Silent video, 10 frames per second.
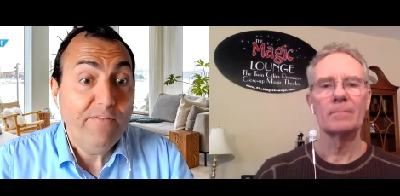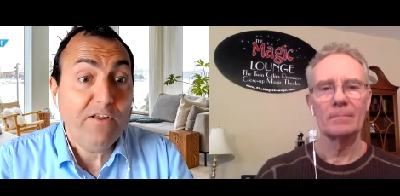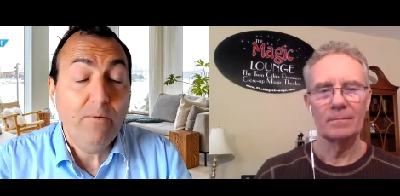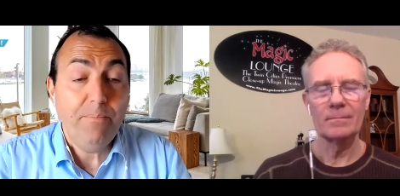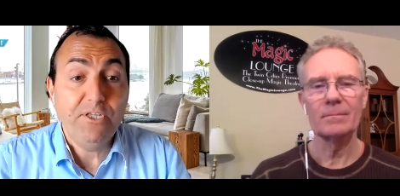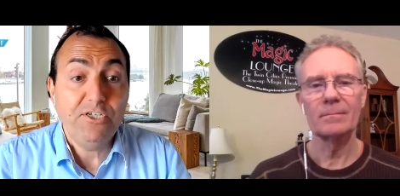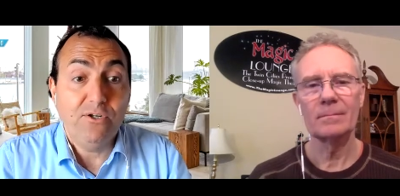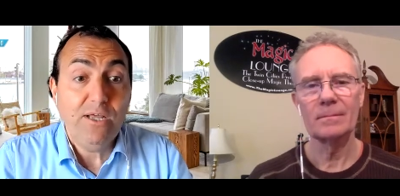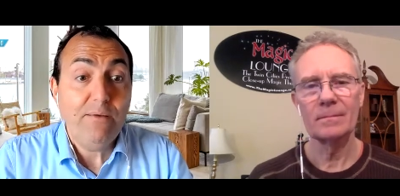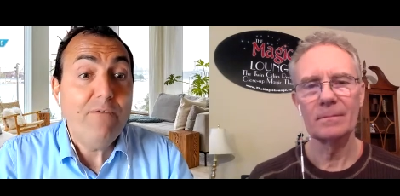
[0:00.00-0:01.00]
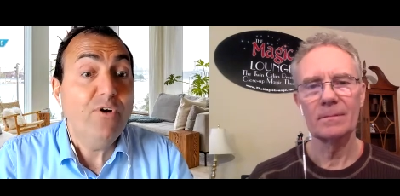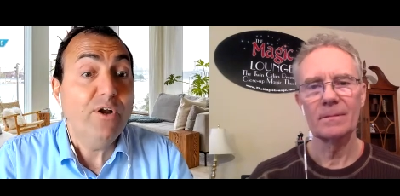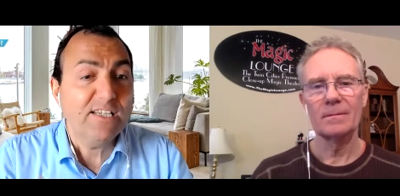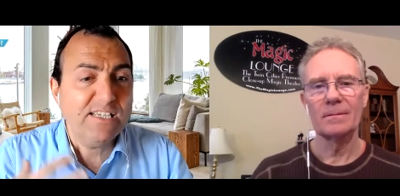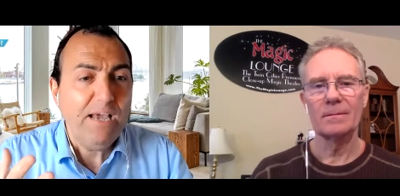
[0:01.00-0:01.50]
Speaker 1: competition. I, I'm very
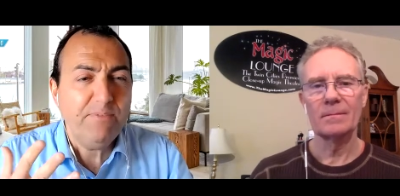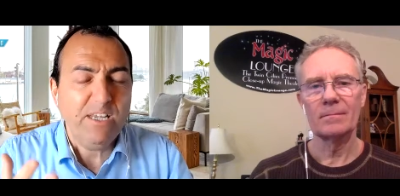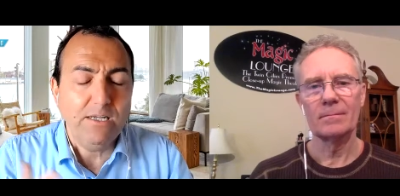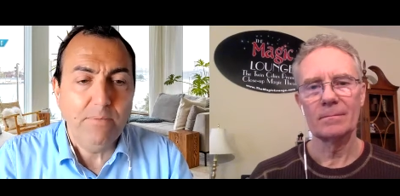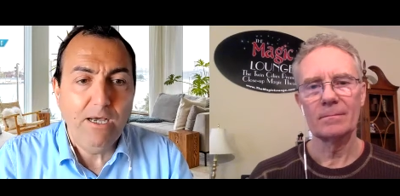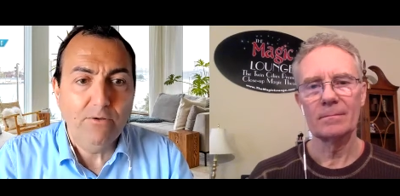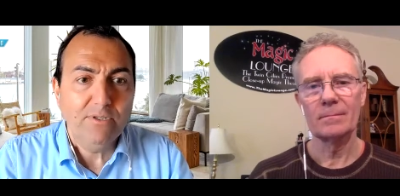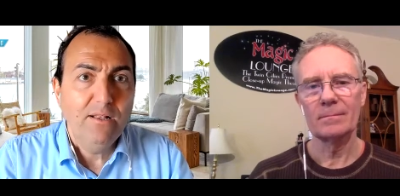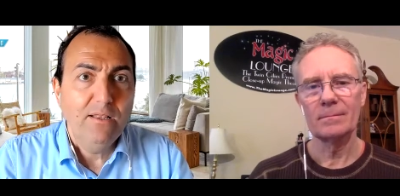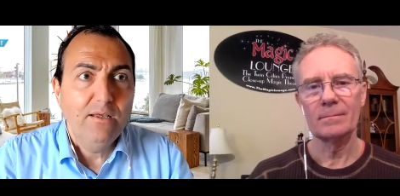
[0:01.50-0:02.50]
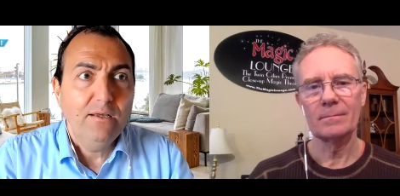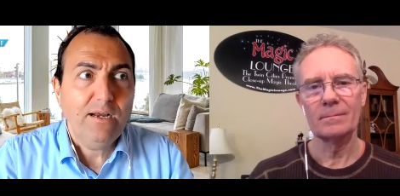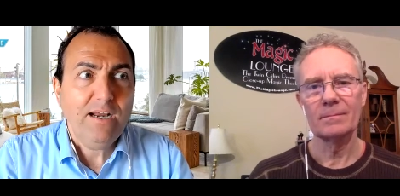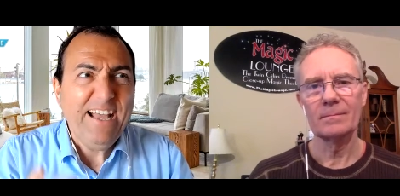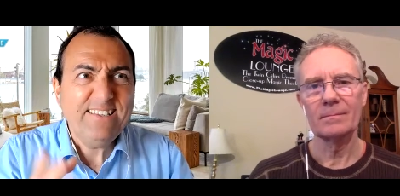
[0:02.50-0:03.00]
skeptical about
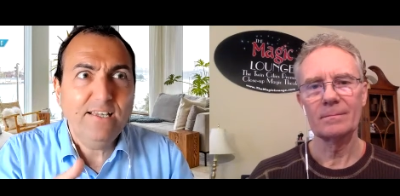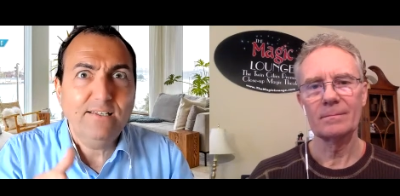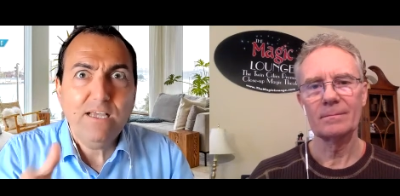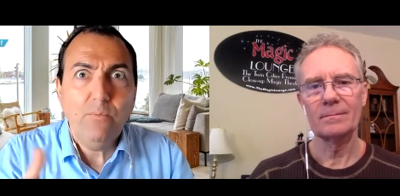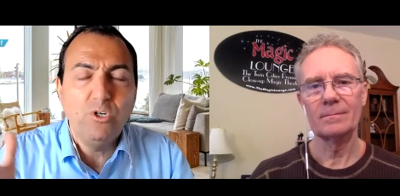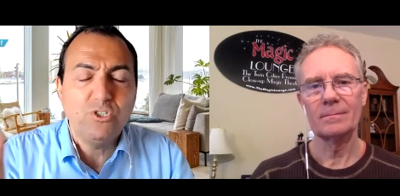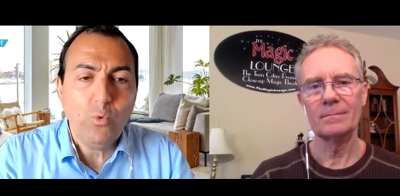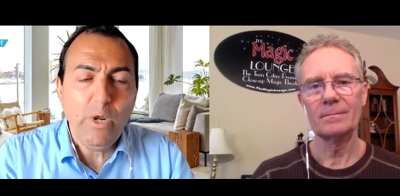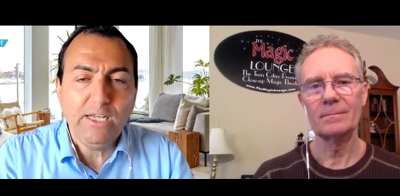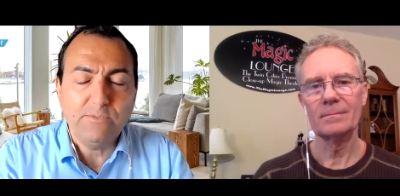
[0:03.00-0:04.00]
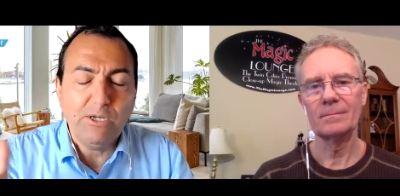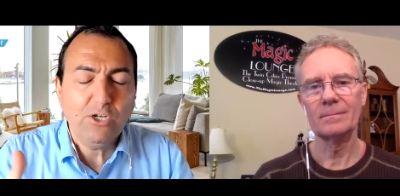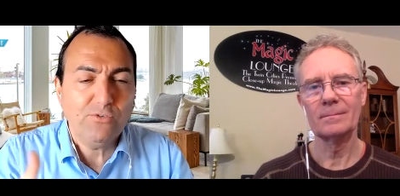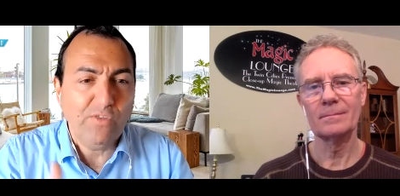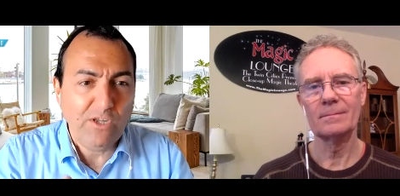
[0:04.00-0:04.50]
cutting someone's wings
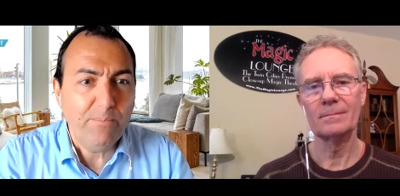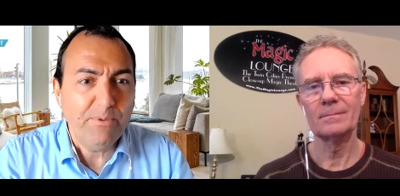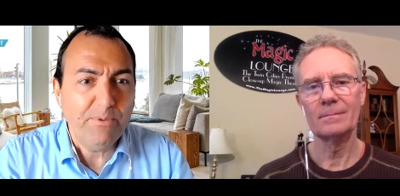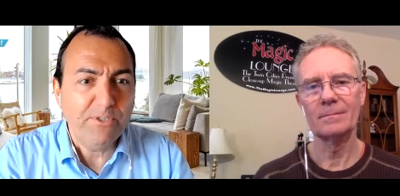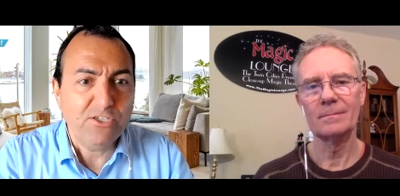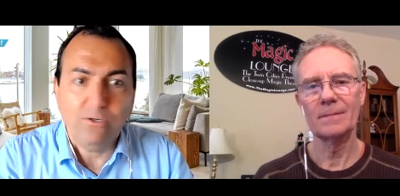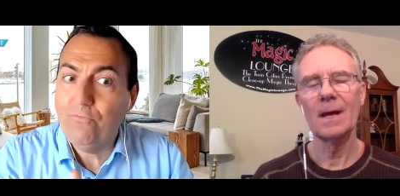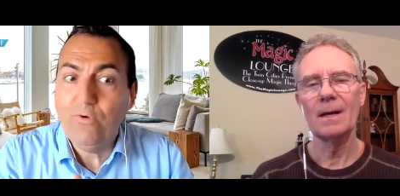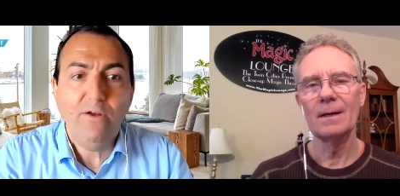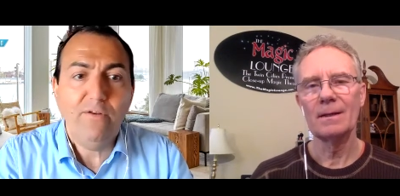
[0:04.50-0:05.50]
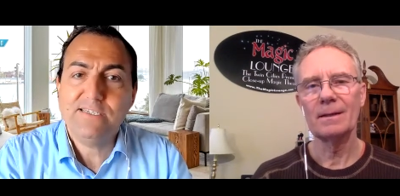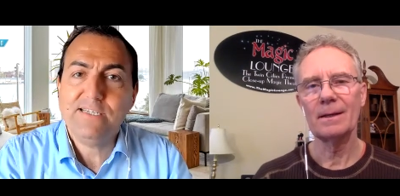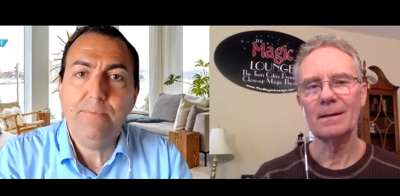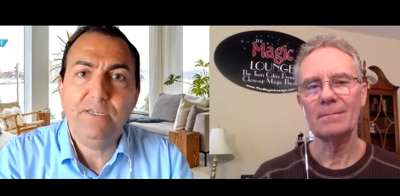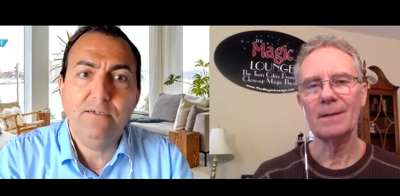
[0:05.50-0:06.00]
because of the competition. Very
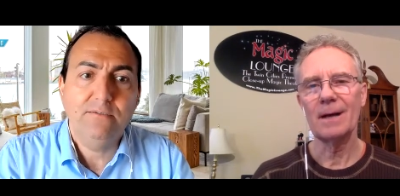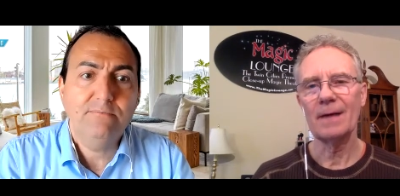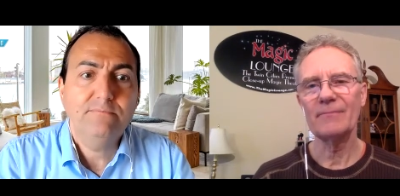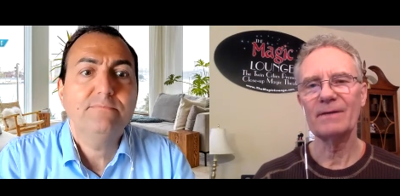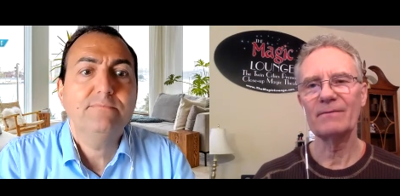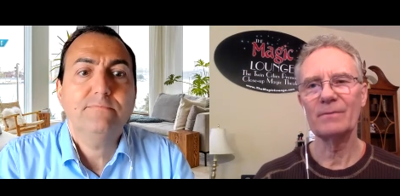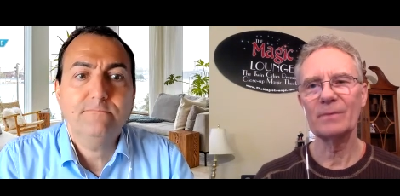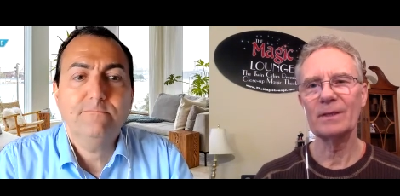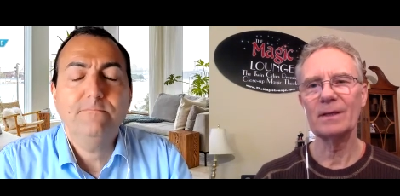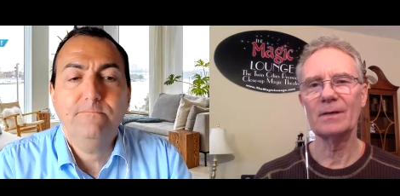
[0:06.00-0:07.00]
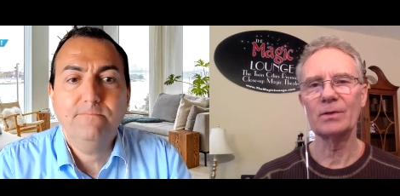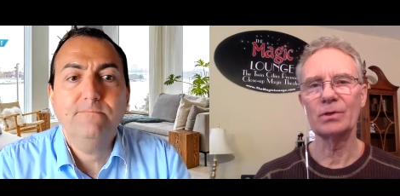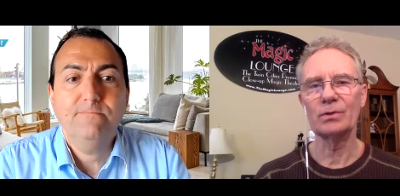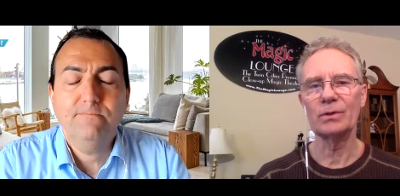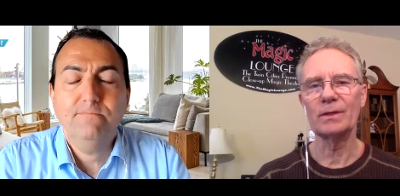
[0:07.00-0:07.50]
skeptical.
Speaker 2: Yeah, I've never really
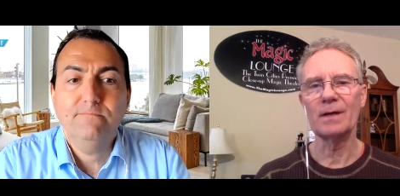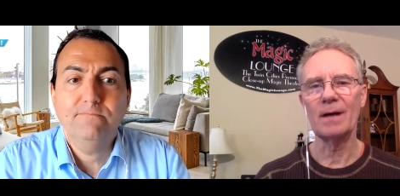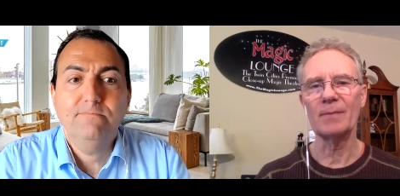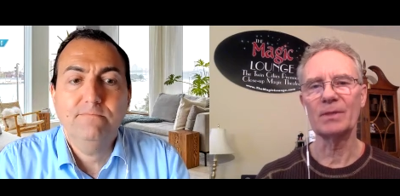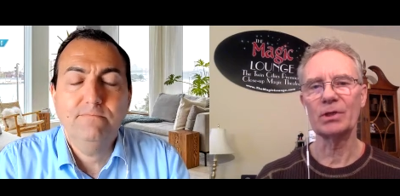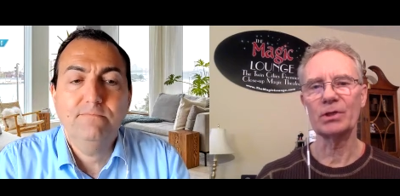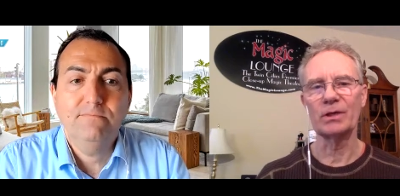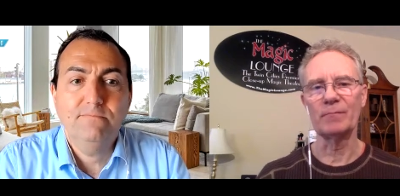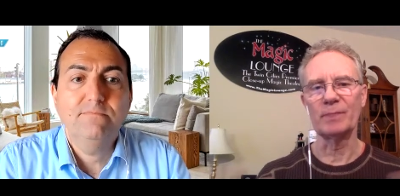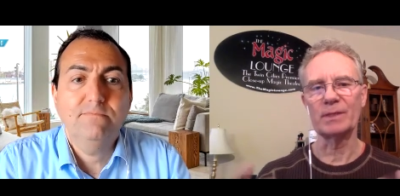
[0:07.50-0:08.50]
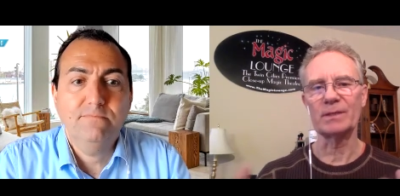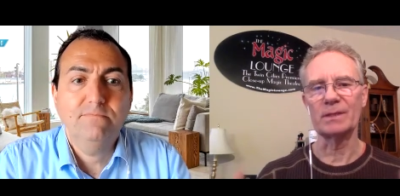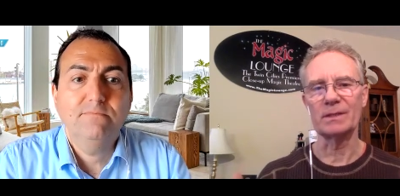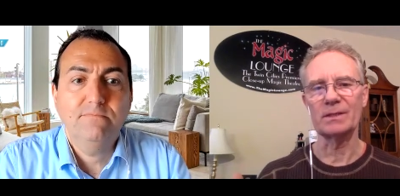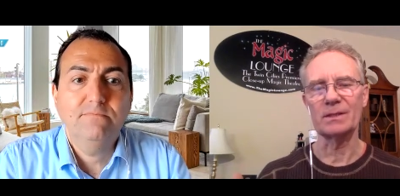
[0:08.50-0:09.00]
understood the competition in
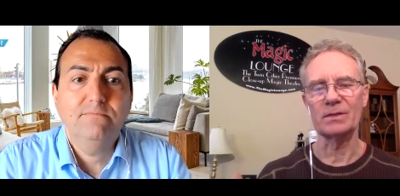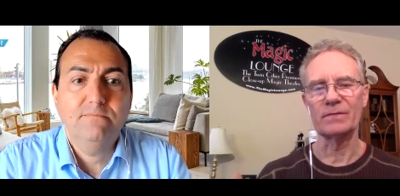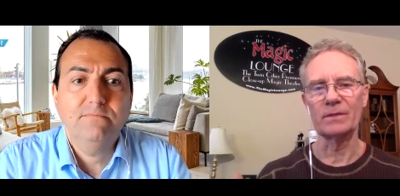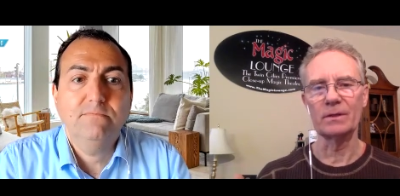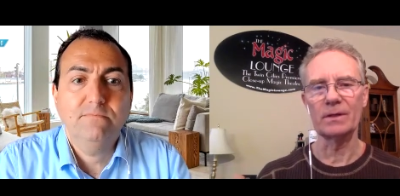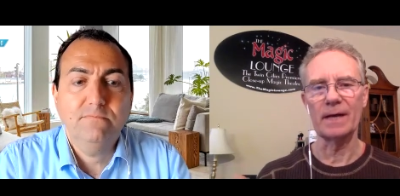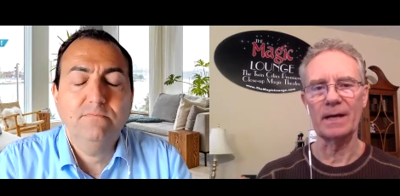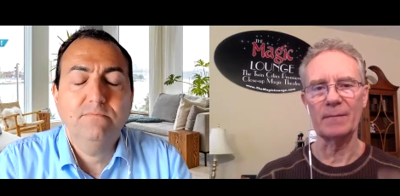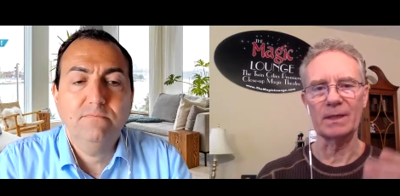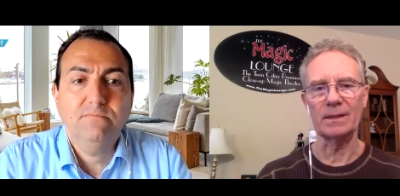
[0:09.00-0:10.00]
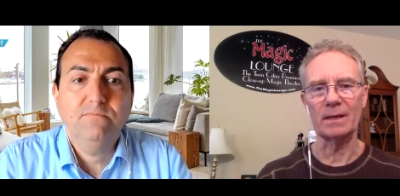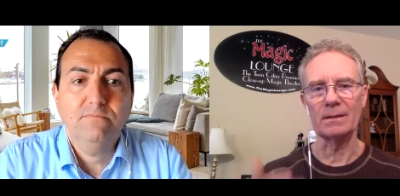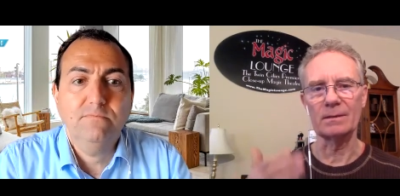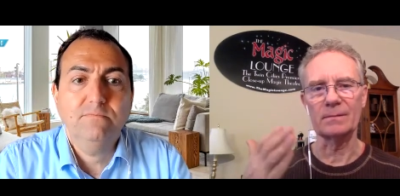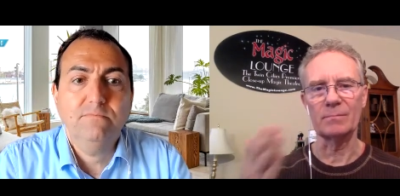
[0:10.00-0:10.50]
business because if you look at it,
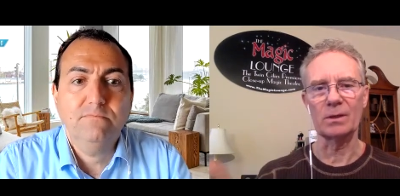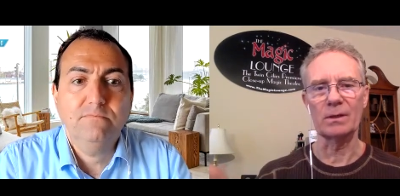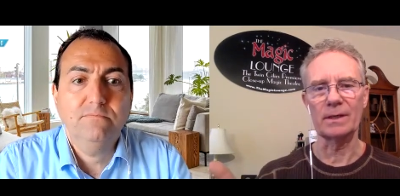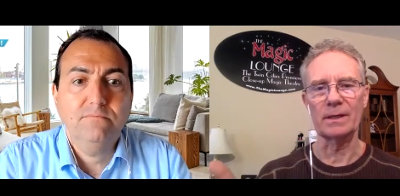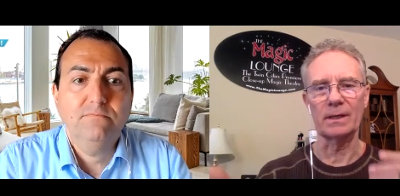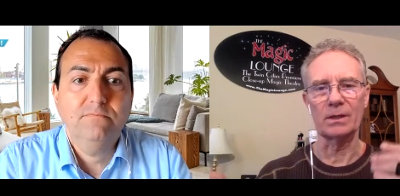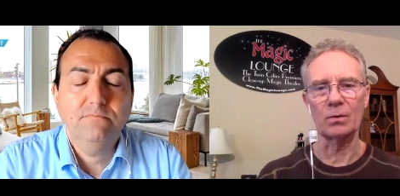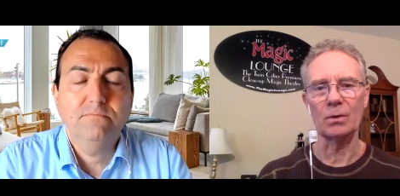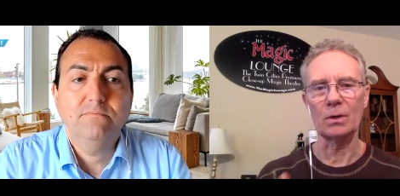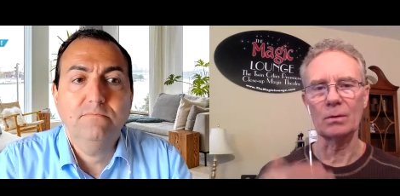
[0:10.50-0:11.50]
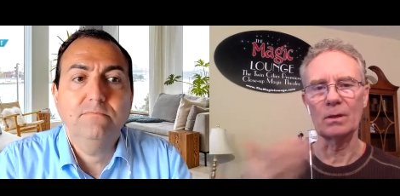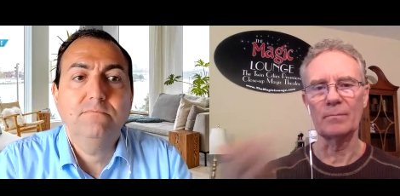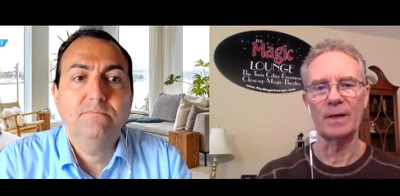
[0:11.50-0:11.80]
McDonald's and Burger King and Coca Cola and